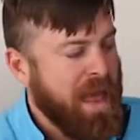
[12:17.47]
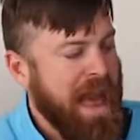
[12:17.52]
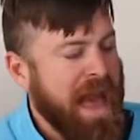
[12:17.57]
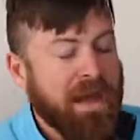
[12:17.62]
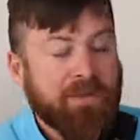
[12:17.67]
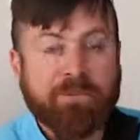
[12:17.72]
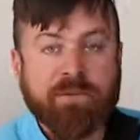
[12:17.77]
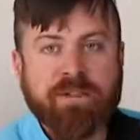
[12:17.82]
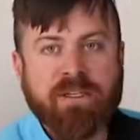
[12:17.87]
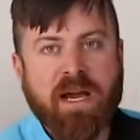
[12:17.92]

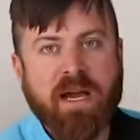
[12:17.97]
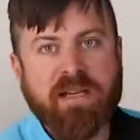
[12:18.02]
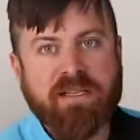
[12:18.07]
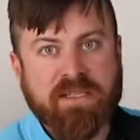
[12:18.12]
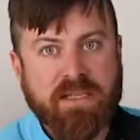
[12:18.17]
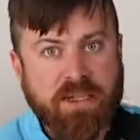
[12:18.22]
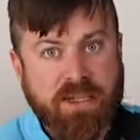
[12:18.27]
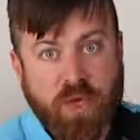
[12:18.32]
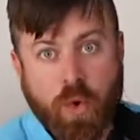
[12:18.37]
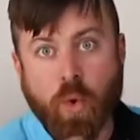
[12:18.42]

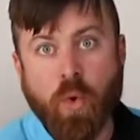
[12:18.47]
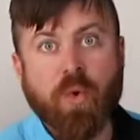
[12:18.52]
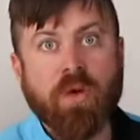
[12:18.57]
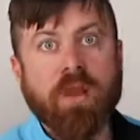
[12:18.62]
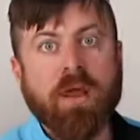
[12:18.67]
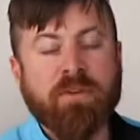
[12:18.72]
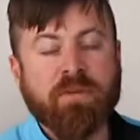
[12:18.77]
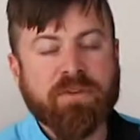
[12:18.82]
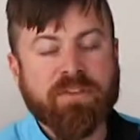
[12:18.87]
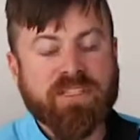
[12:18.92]
advertising is a whole
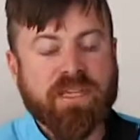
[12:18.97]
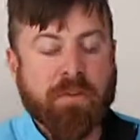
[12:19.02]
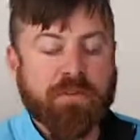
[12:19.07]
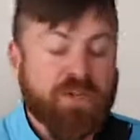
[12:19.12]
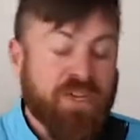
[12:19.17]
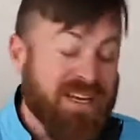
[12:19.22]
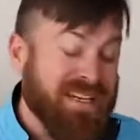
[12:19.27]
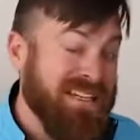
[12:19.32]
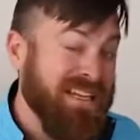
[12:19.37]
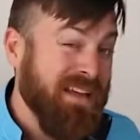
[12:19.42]
other
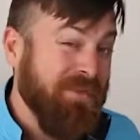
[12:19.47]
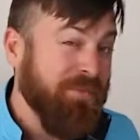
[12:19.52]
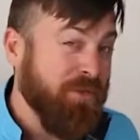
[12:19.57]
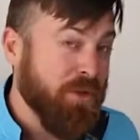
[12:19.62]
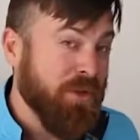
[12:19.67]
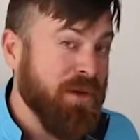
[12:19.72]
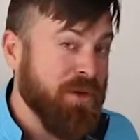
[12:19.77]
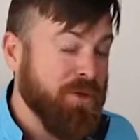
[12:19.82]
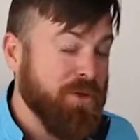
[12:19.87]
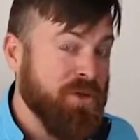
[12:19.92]
subject. If
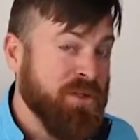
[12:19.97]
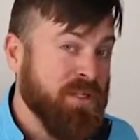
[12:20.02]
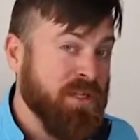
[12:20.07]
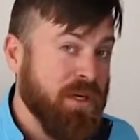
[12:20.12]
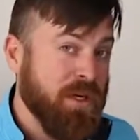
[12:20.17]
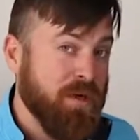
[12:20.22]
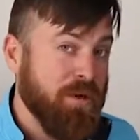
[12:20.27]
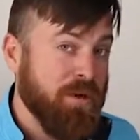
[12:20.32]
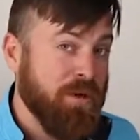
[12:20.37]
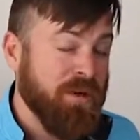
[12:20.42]
you're interested
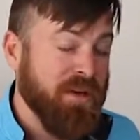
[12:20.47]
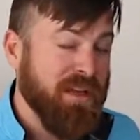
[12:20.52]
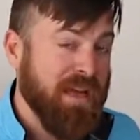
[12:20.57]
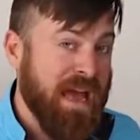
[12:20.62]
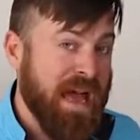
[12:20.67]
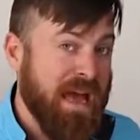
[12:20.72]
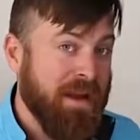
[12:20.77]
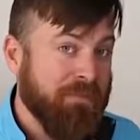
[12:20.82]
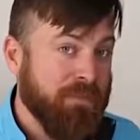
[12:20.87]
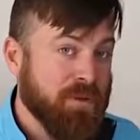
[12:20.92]
in learning
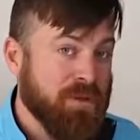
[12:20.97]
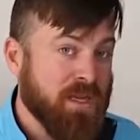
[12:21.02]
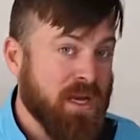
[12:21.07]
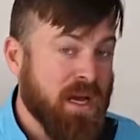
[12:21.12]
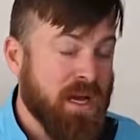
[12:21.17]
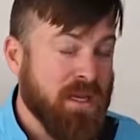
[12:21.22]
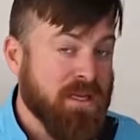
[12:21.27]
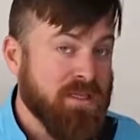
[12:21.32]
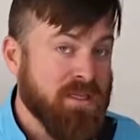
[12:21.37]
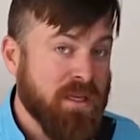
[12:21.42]

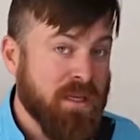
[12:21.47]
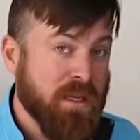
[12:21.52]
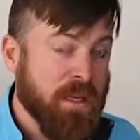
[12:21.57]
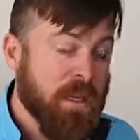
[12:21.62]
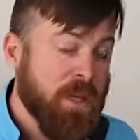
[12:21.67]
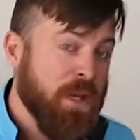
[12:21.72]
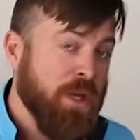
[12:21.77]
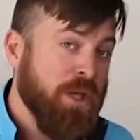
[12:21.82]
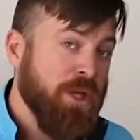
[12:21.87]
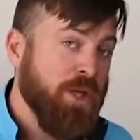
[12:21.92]
advertising,
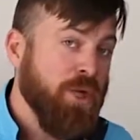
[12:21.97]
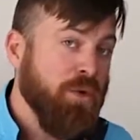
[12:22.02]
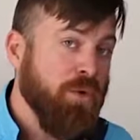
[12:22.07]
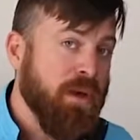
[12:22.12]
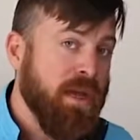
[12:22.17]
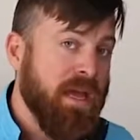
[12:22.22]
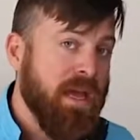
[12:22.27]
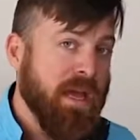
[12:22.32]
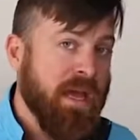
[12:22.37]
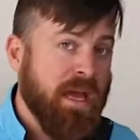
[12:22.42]
you
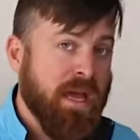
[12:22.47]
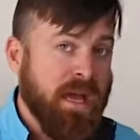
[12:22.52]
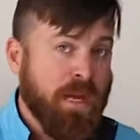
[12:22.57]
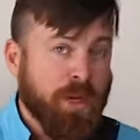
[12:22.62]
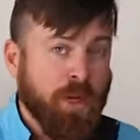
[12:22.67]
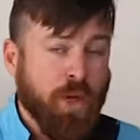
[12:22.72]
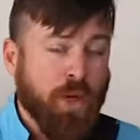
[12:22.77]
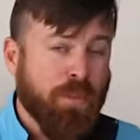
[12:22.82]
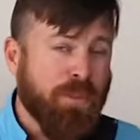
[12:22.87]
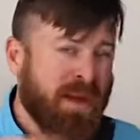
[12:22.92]

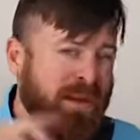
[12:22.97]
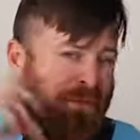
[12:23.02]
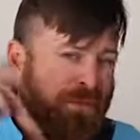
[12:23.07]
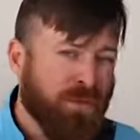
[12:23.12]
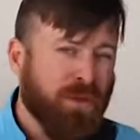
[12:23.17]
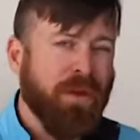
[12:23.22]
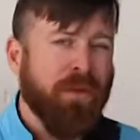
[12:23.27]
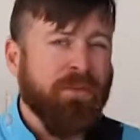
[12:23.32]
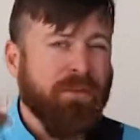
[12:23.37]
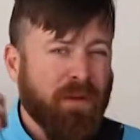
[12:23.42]
can go to my
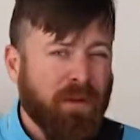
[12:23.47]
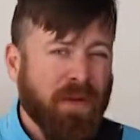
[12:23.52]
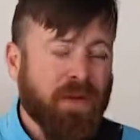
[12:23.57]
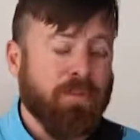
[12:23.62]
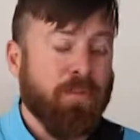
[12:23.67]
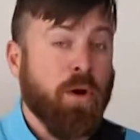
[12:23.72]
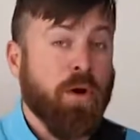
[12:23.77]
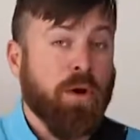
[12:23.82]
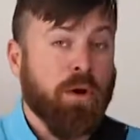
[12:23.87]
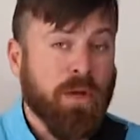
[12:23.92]
free affiliate
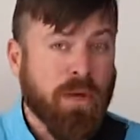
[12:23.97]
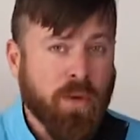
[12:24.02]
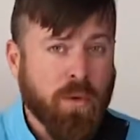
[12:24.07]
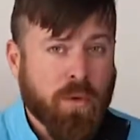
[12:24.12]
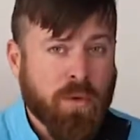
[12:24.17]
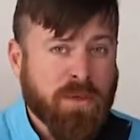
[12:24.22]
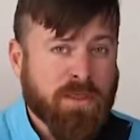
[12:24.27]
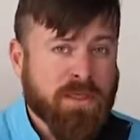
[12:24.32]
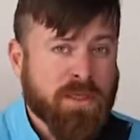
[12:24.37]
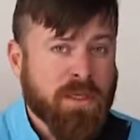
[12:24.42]
marketing
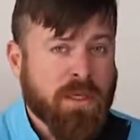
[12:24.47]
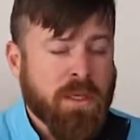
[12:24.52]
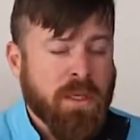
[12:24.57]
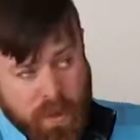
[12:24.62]
course.